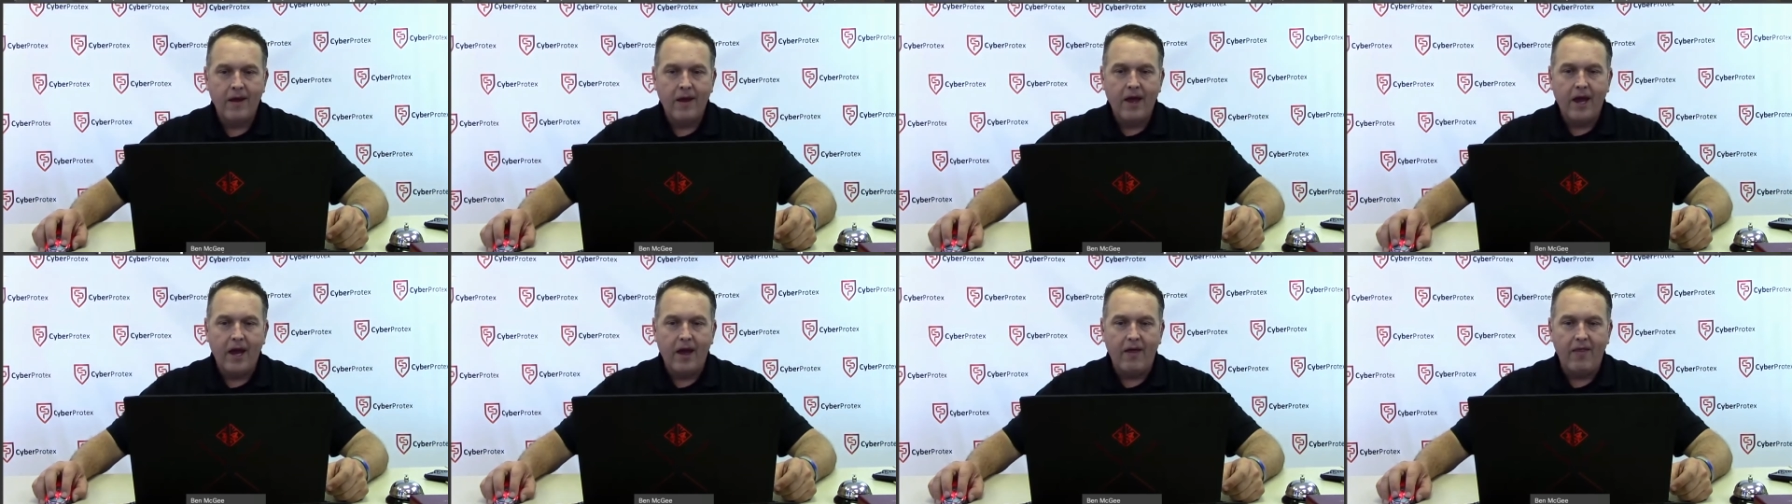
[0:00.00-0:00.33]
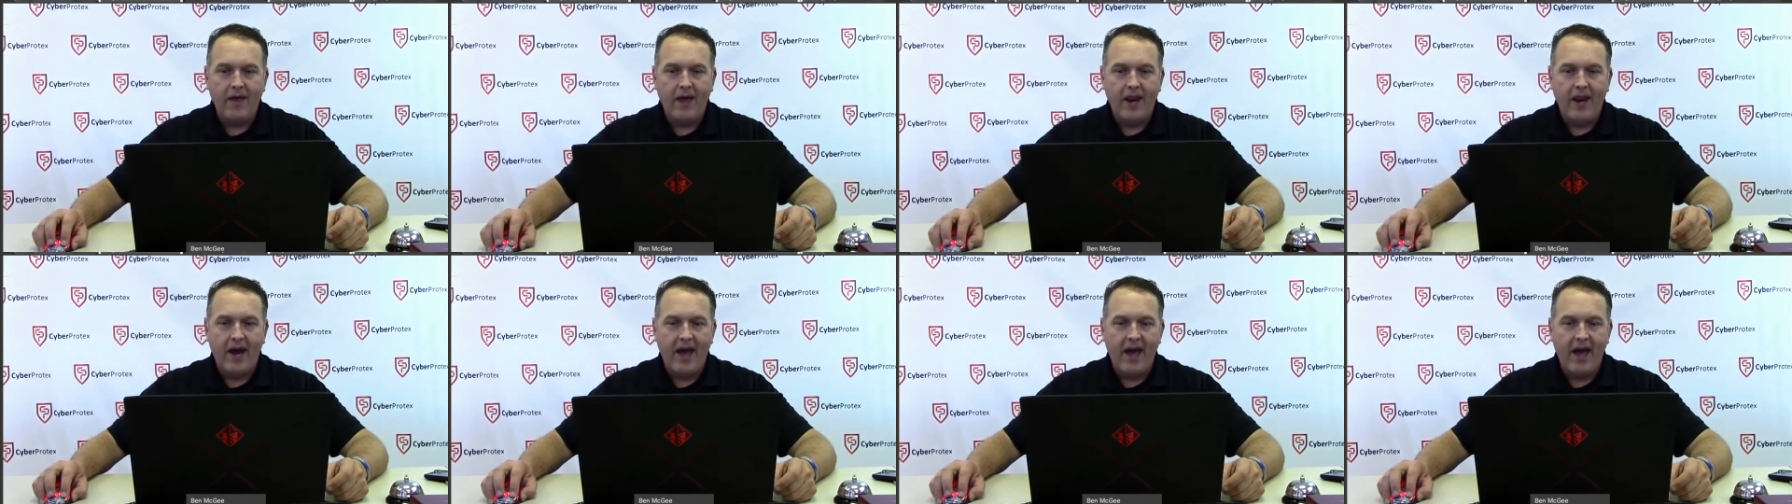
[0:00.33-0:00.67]
and
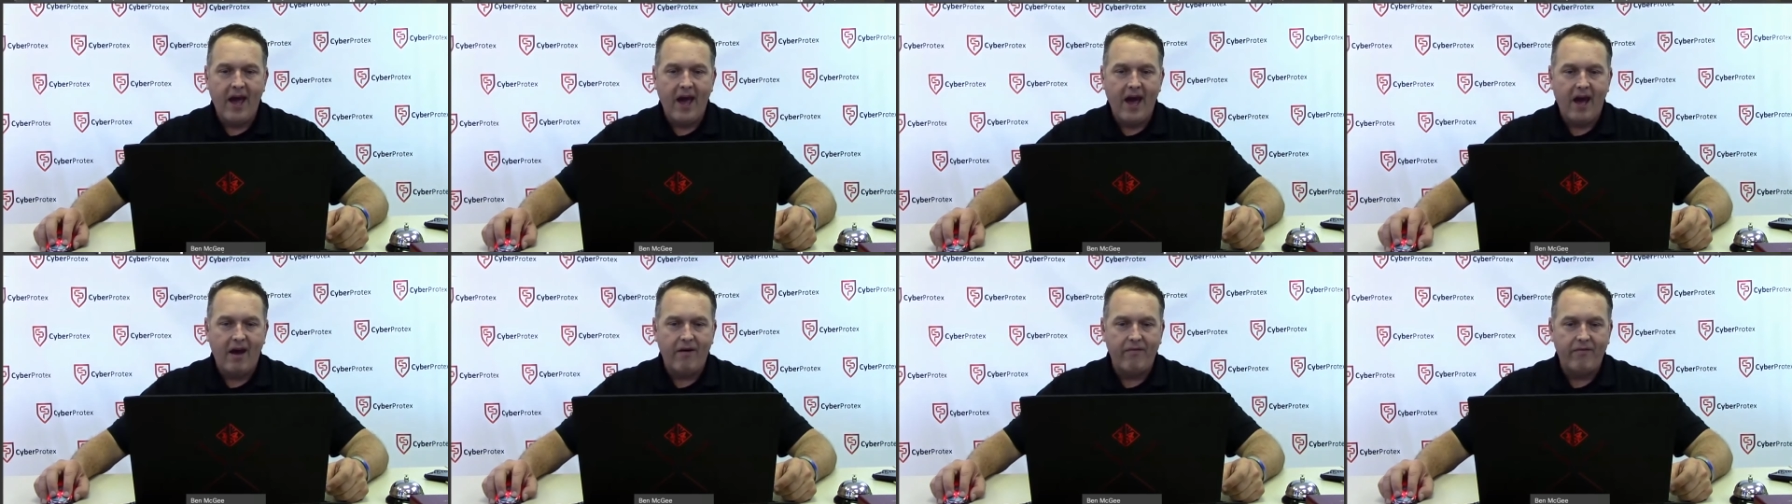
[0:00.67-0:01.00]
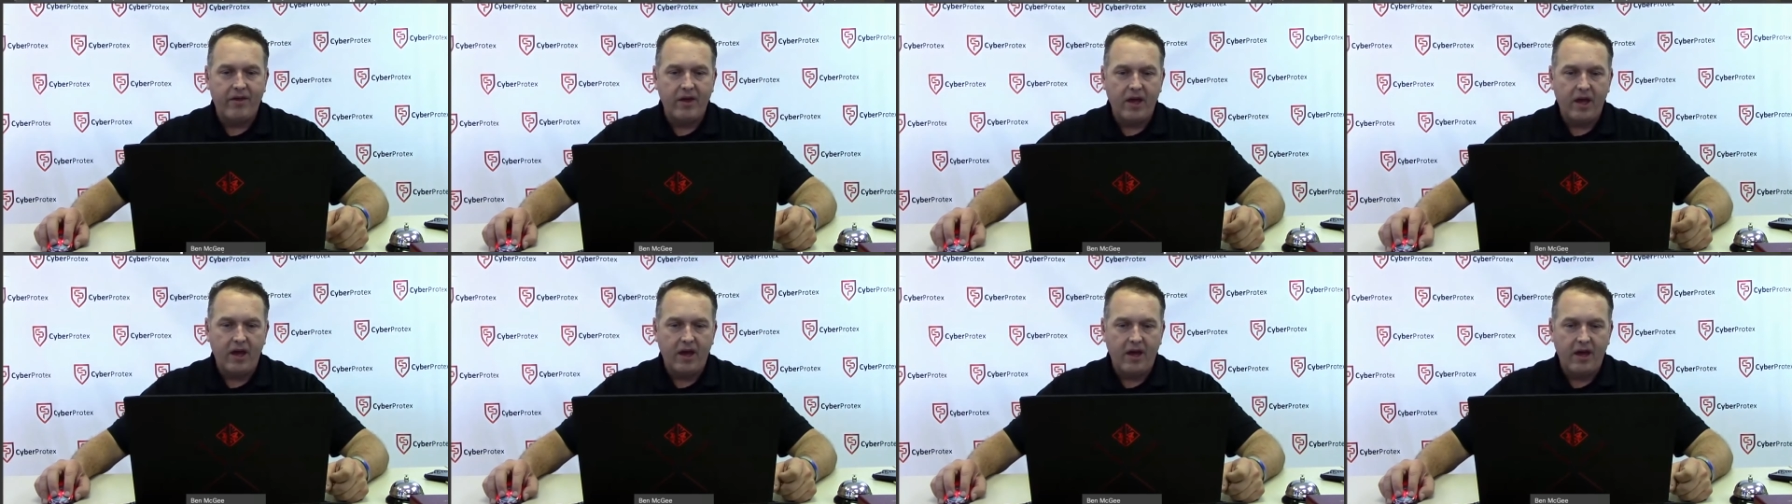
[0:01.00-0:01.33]
then I have
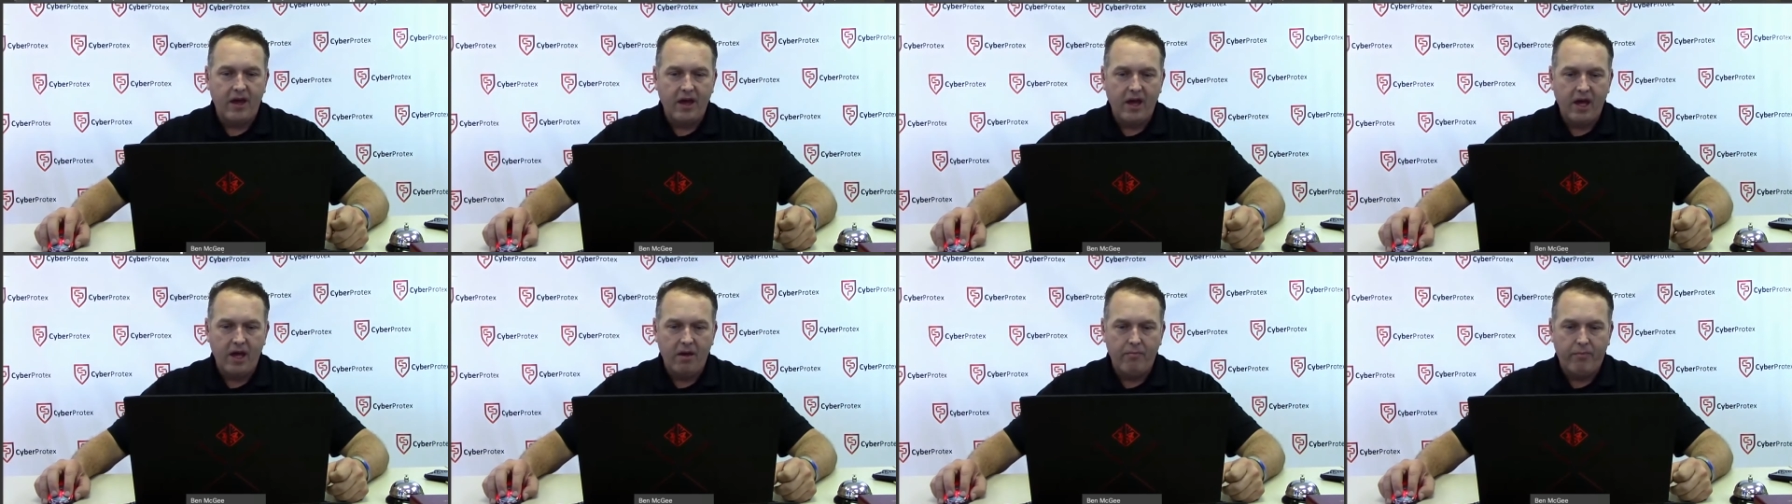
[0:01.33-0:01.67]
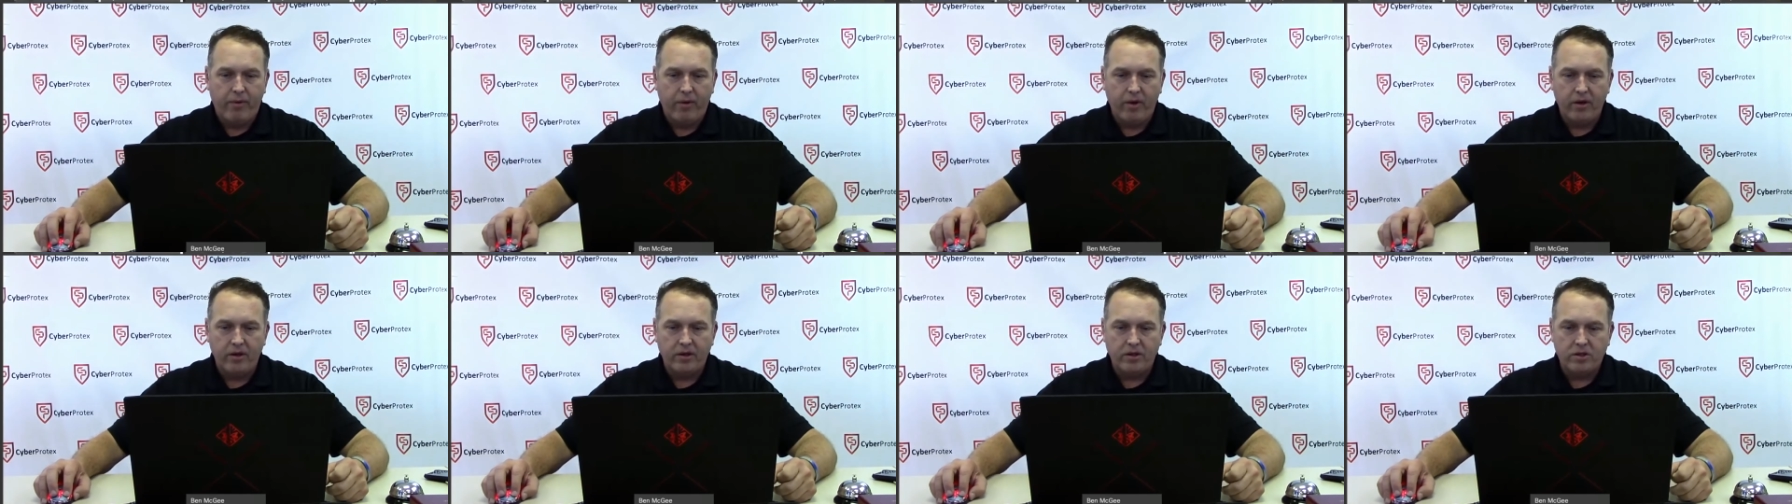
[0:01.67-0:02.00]
the
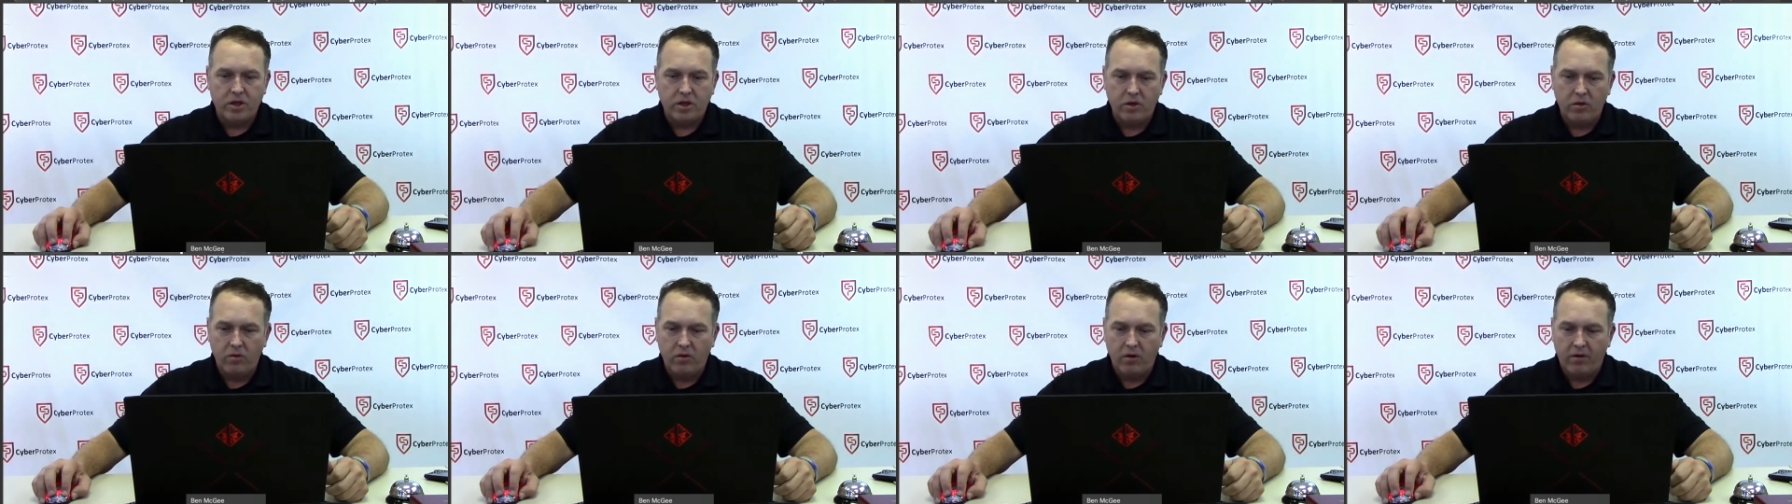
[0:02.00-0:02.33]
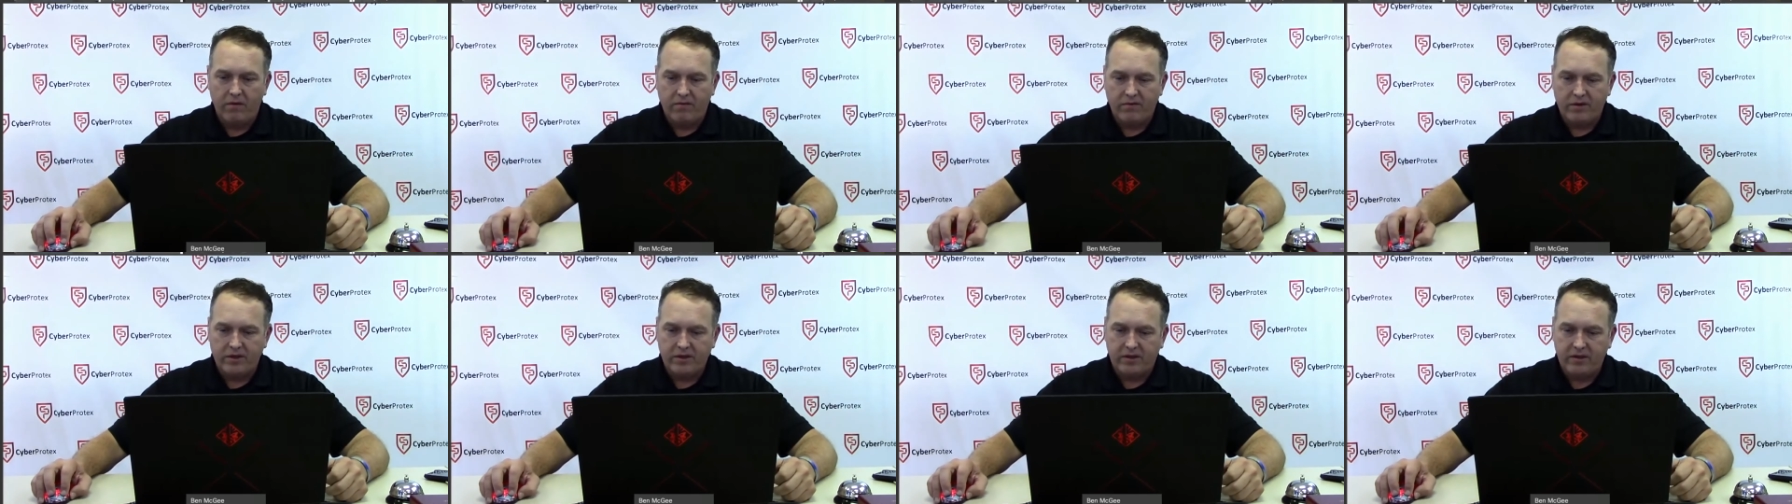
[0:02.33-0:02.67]
input two of
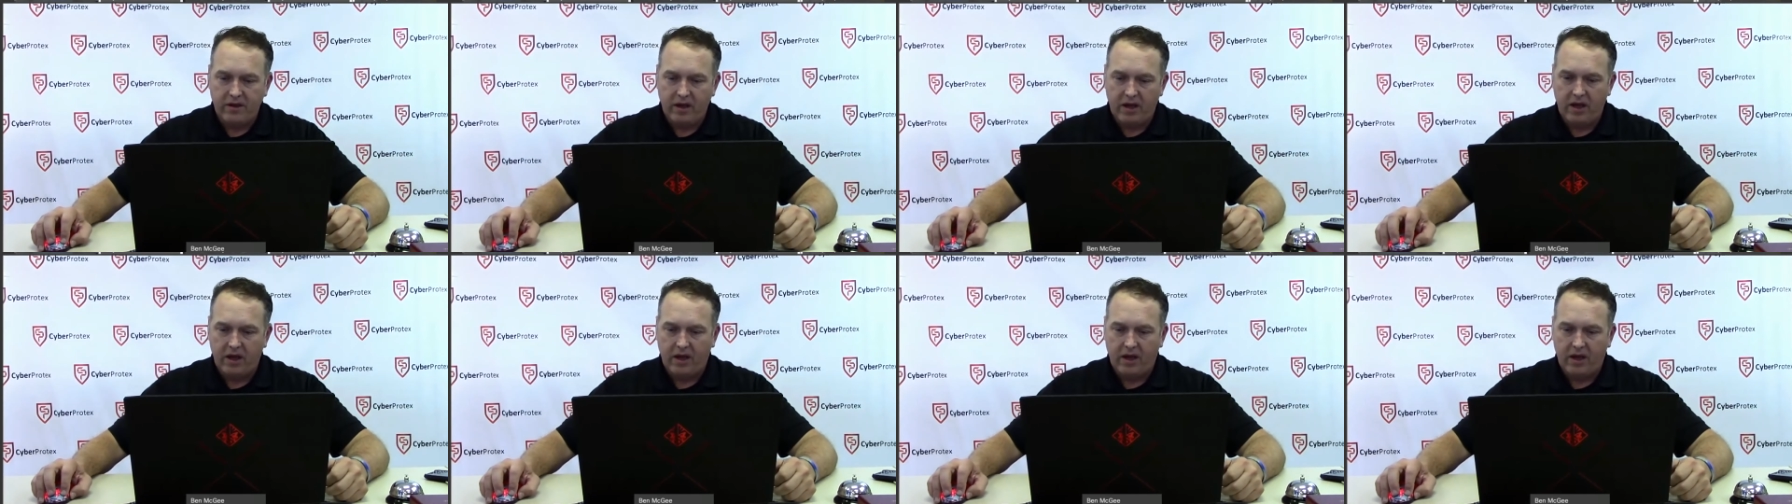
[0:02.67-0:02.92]
Razik,